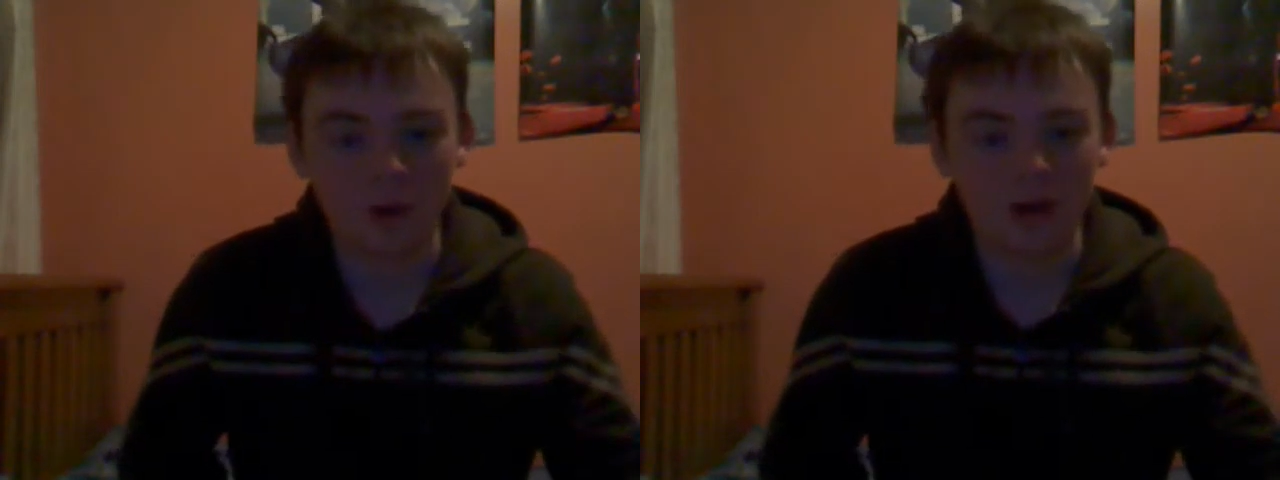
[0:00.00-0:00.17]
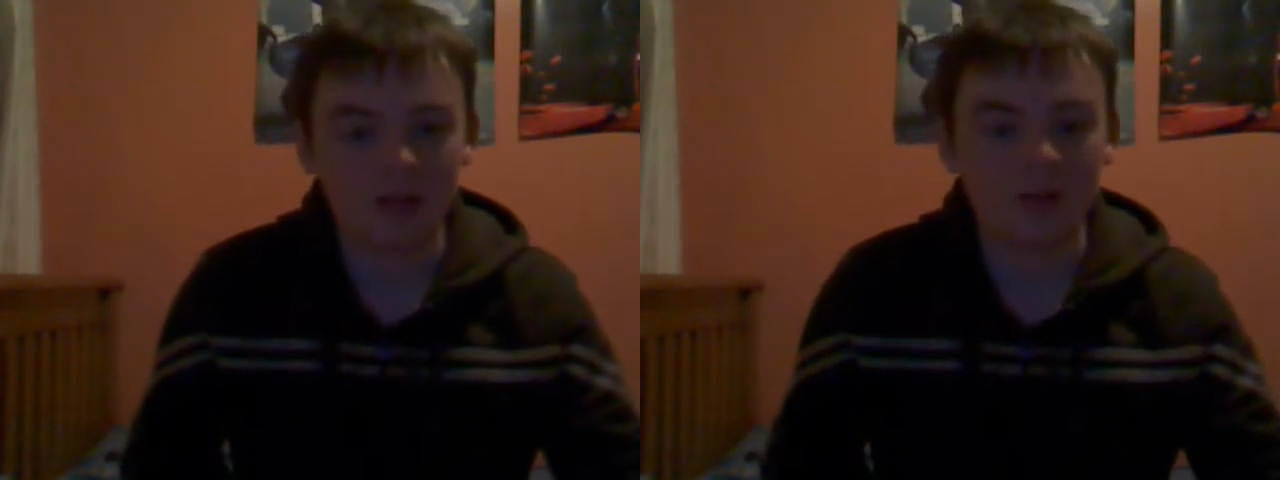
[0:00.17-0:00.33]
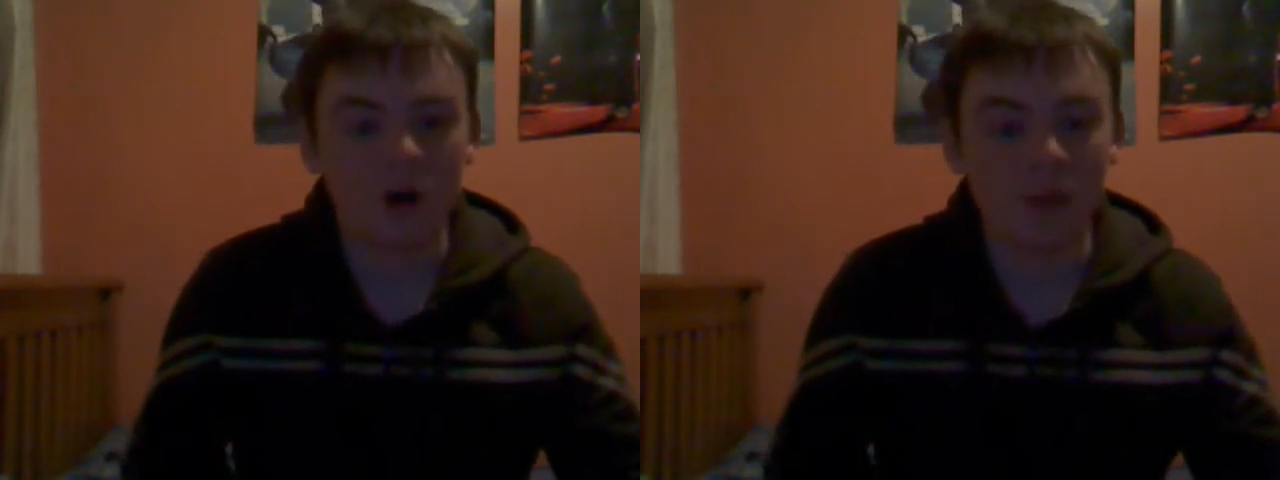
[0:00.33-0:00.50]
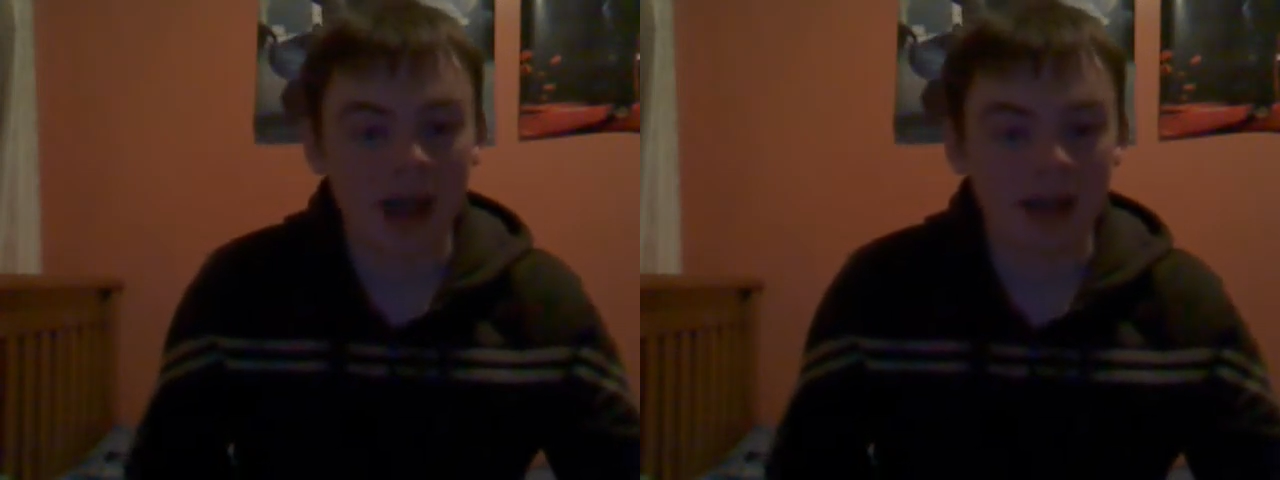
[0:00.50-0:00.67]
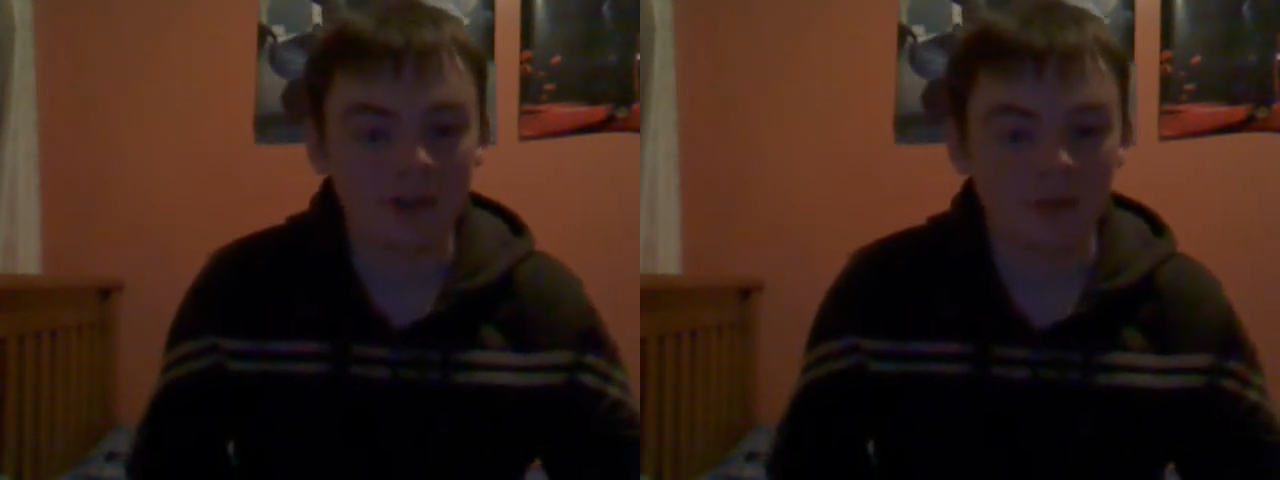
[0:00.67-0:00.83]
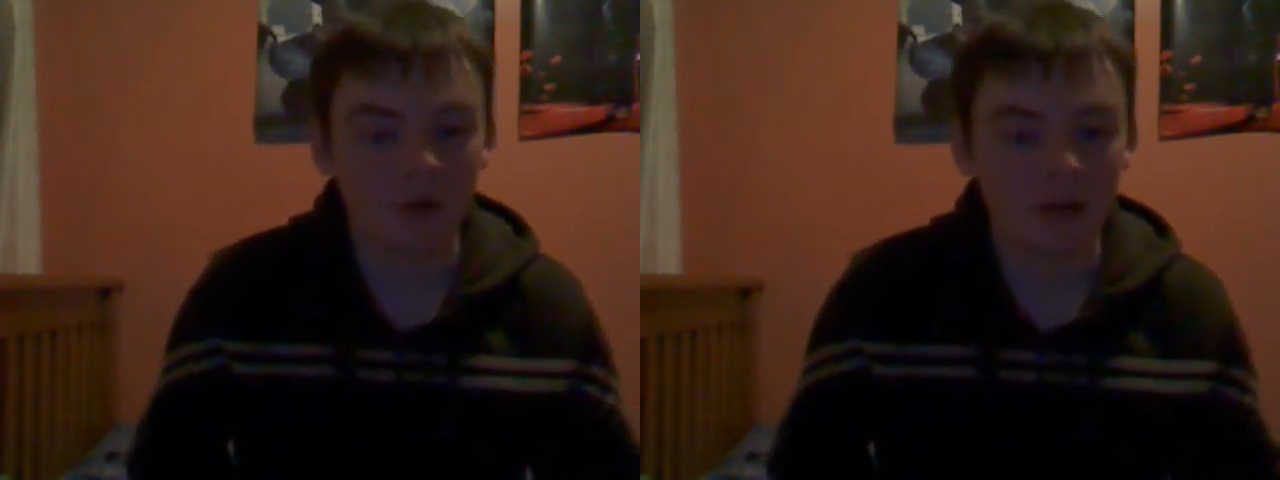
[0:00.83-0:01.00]
buddies go
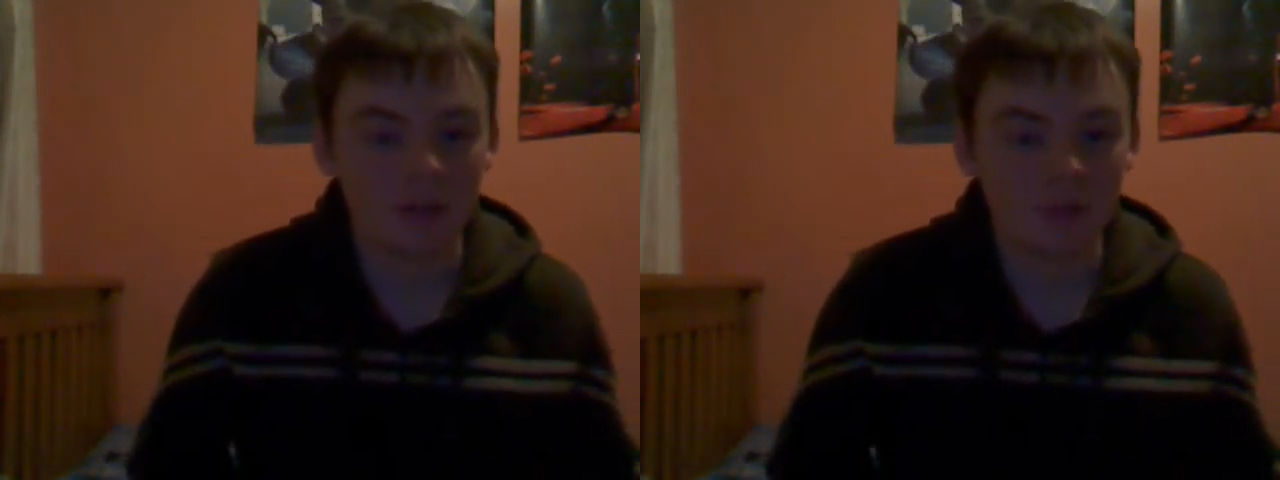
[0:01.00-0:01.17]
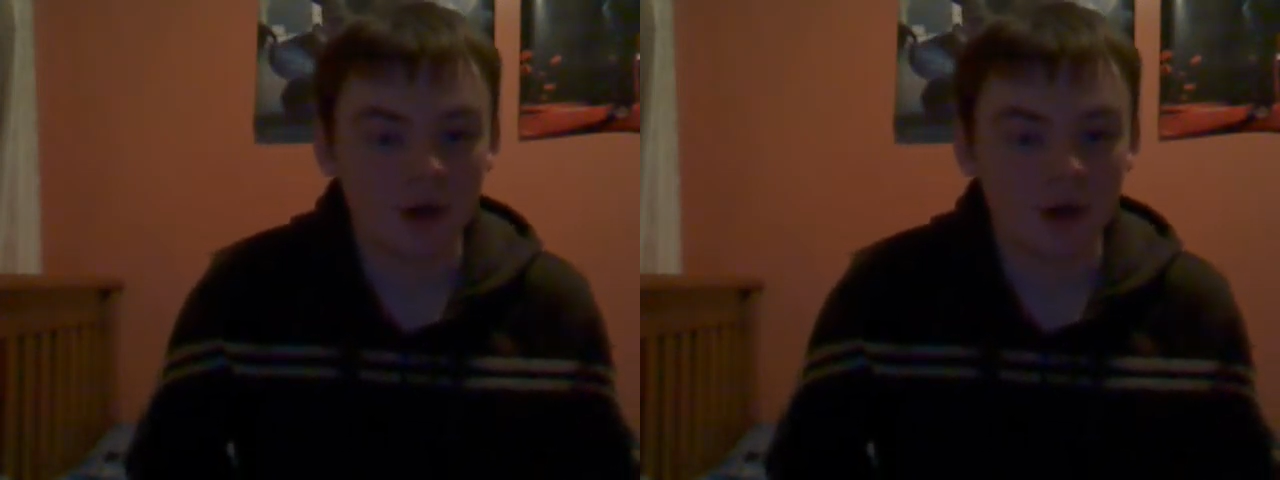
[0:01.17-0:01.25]
back to where you